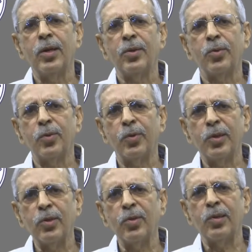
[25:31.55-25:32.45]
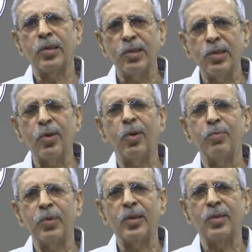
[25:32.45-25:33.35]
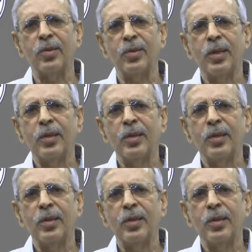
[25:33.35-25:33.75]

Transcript: So what is your rishi competence?